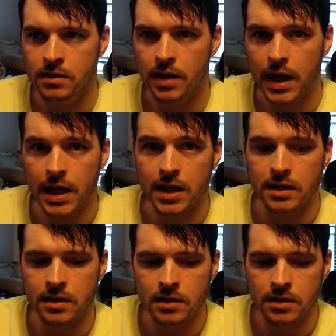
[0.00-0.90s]

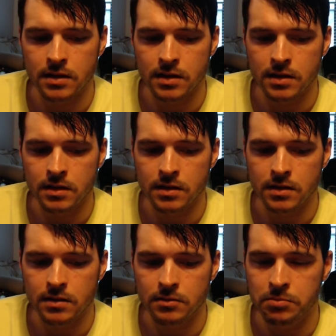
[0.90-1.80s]
And
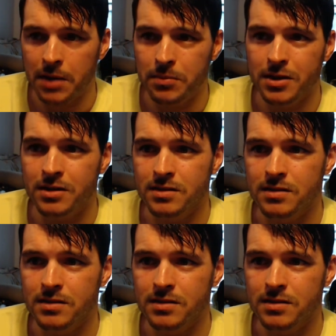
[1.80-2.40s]
Bamba